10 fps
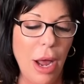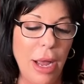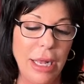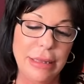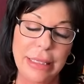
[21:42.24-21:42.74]

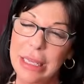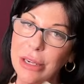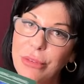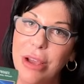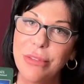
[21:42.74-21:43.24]
I got the King
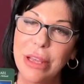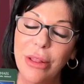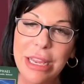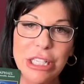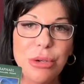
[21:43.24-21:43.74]
of
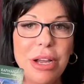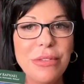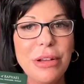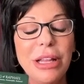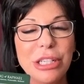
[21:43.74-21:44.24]
Raphael. Angel
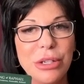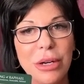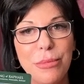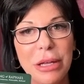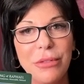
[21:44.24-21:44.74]
Raphael has shown
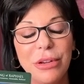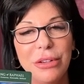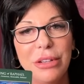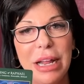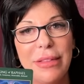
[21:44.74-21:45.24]
up big for
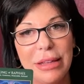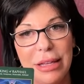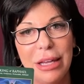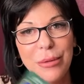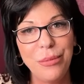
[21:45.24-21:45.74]
you today, the
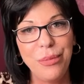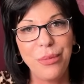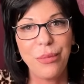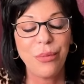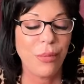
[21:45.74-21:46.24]
King.
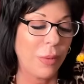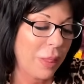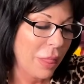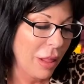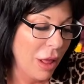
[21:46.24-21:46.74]

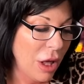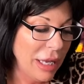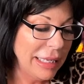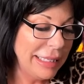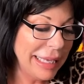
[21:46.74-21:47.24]

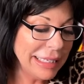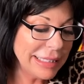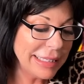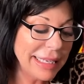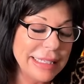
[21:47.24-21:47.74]

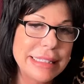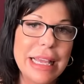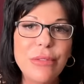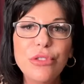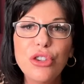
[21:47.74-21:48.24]
Yes, it is
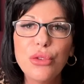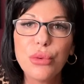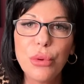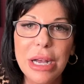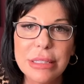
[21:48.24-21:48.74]
safe to
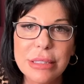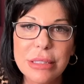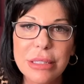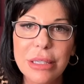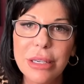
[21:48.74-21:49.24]

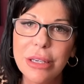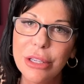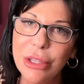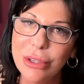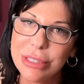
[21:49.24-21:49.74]
trust
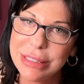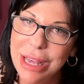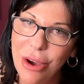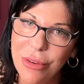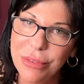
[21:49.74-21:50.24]

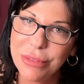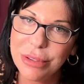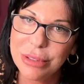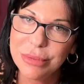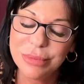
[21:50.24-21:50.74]
yourself.
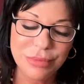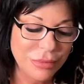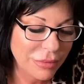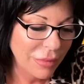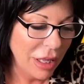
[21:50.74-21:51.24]

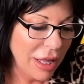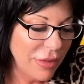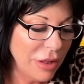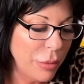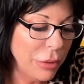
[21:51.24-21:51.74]

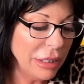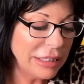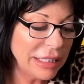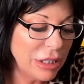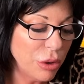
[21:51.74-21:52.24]
The
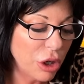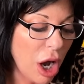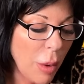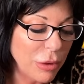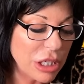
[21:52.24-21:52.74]
ability to
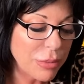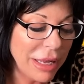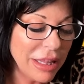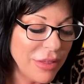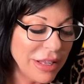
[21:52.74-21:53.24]
accomplish
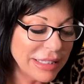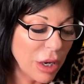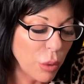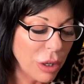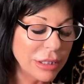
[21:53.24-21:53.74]
many things
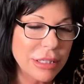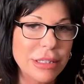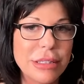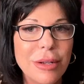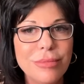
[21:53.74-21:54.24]
at once,